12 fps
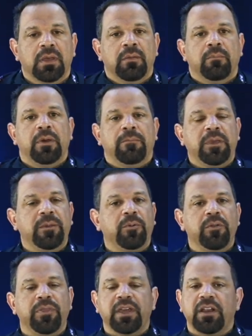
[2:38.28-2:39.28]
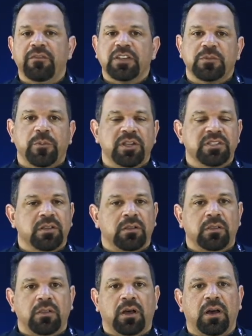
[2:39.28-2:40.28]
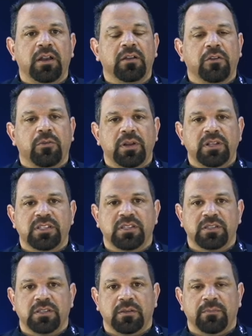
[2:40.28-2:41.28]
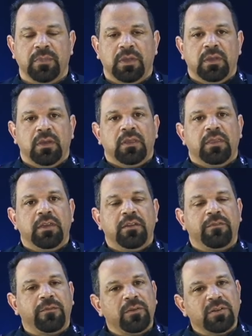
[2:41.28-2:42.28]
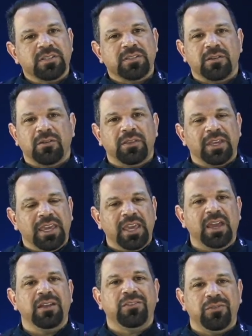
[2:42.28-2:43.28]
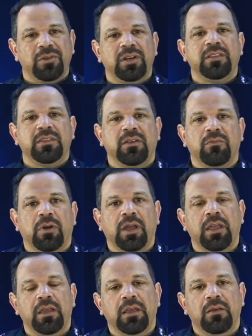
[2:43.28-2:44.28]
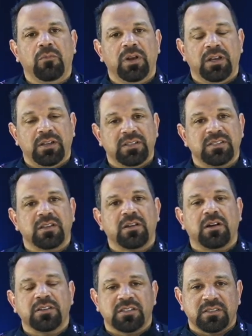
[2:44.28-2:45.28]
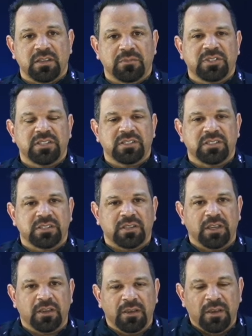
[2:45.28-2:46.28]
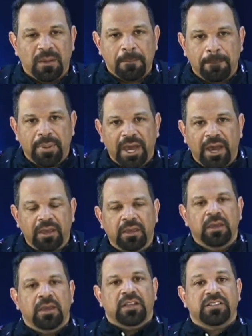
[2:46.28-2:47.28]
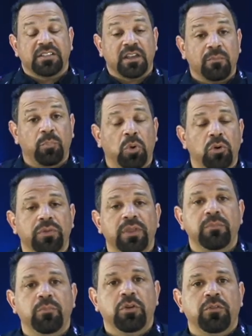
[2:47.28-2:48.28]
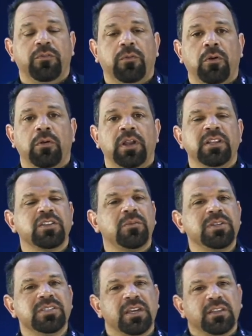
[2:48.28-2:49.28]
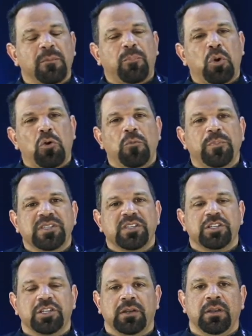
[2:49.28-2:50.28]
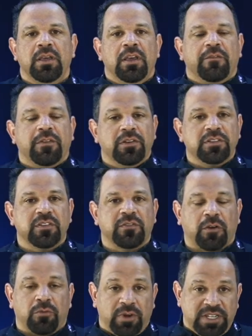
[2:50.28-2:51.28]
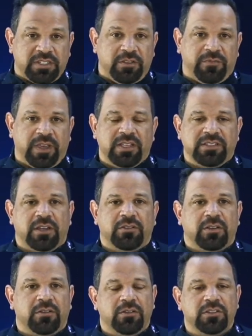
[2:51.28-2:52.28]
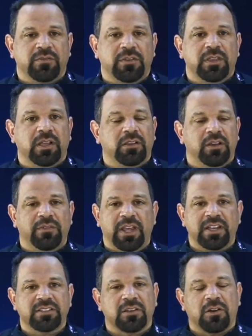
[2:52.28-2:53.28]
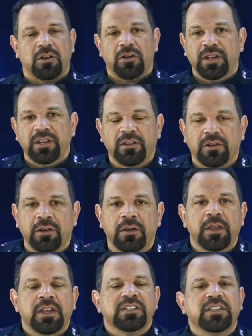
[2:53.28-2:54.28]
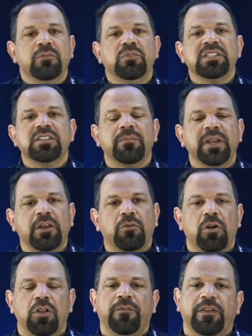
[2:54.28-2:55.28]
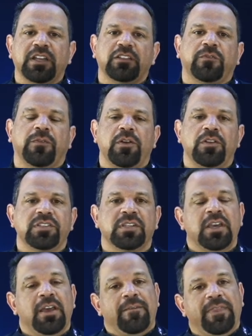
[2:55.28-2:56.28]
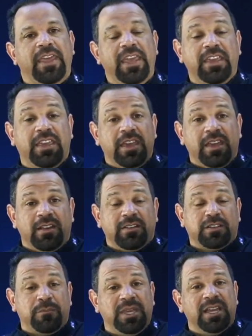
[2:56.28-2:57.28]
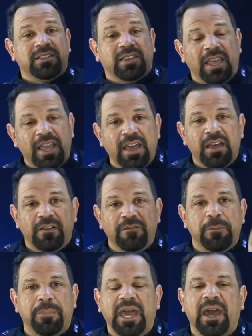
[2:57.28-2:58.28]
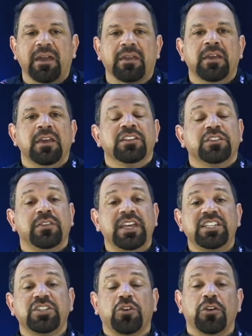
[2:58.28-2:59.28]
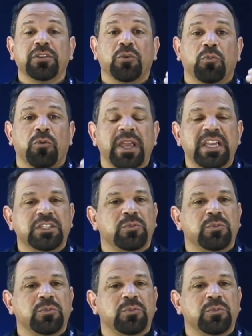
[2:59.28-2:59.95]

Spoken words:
But people that have experienced a lot of criticism, they feel as though they can't do anything right. And what it does, it causes them to sink back instead of boldly move forward. It's almost like the pole position for those of our racing fans out there, those of you that love NASCAR, IndyCar. See, when somebody qualifies first, they get to be at the head of the pack. So they start the race